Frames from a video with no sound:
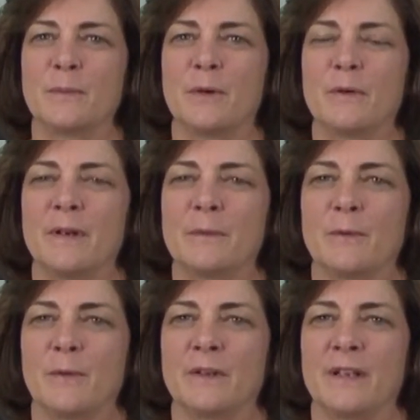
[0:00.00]
Program
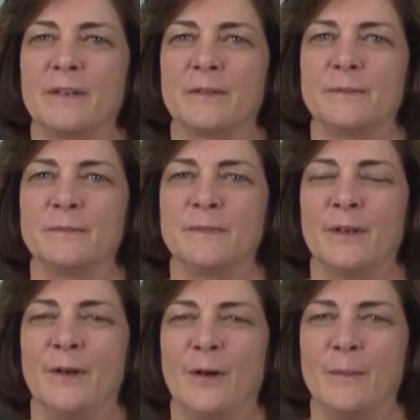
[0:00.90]
Coordinator.
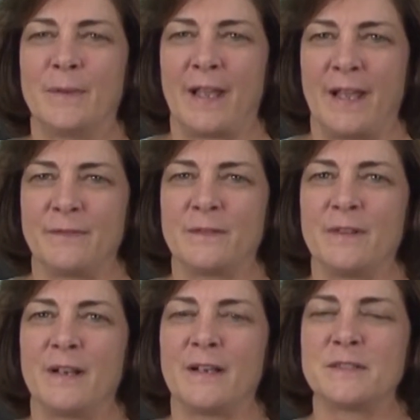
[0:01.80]
On behalf of the
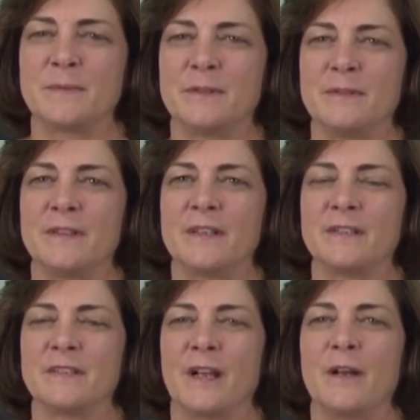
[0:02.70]
hospital and the
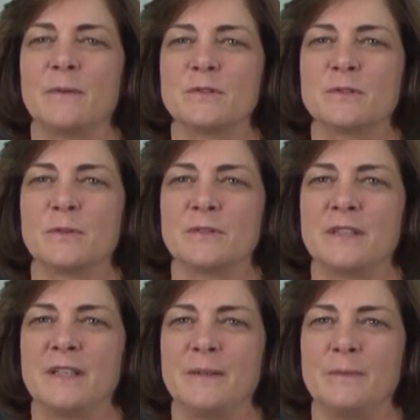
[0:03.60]
entire Restore
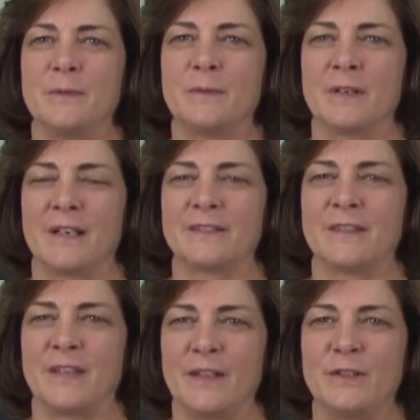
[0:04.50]
team, we'd like to
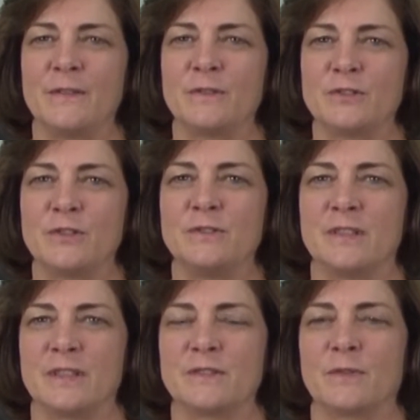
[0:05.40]
thank you for
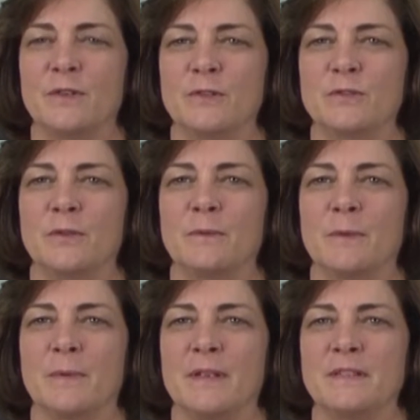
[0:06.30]
choosing us for your joint
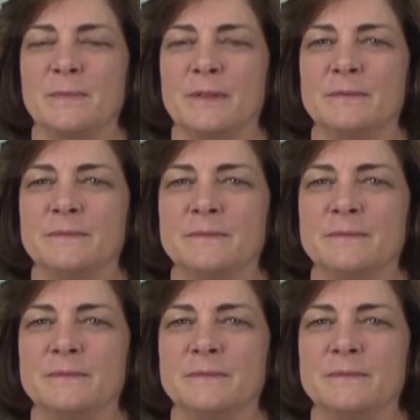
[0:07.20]
replacement.